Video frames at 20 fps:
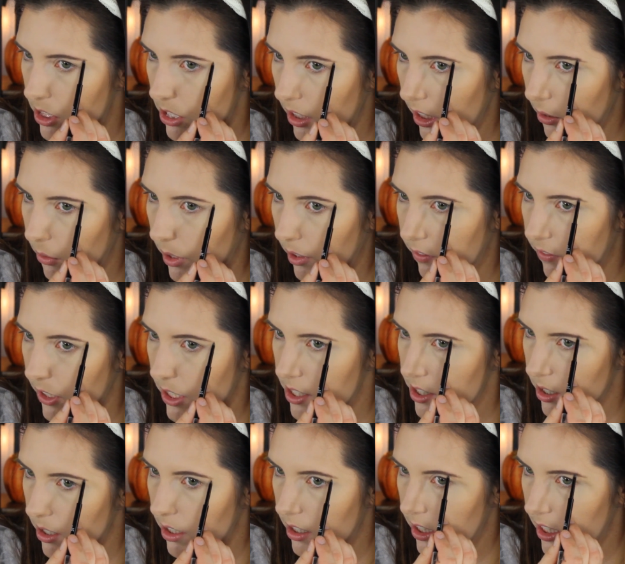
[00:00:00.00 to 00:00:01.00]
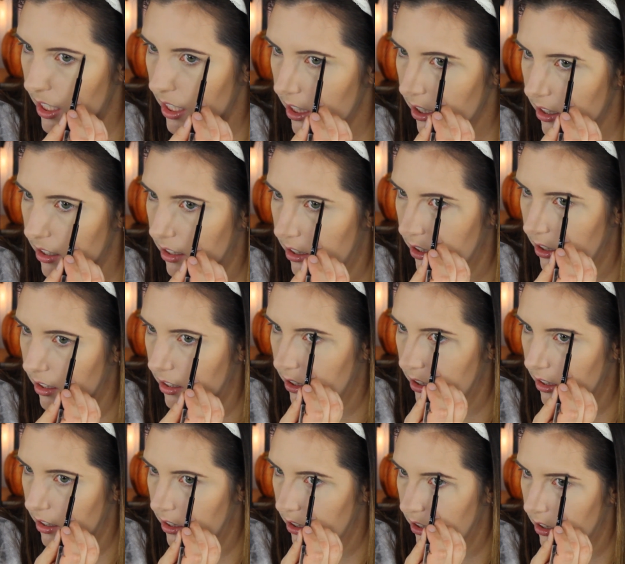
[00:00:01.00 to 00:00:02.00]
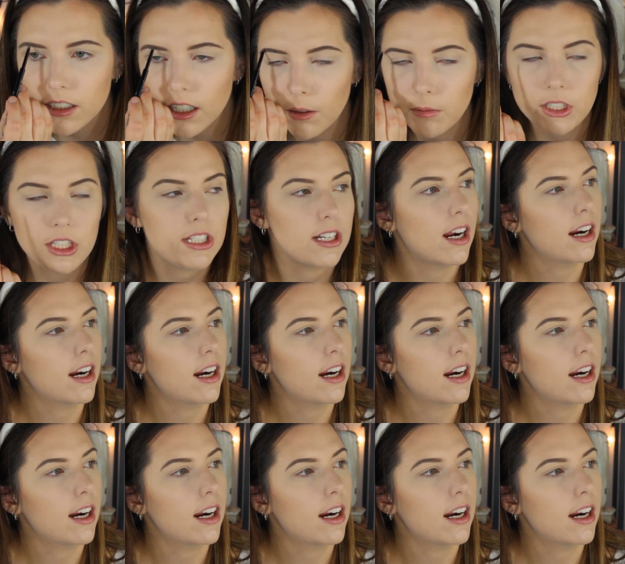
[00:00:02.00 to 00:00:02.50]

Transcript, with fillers: So like when you first started dating? 13, yeah. I'm just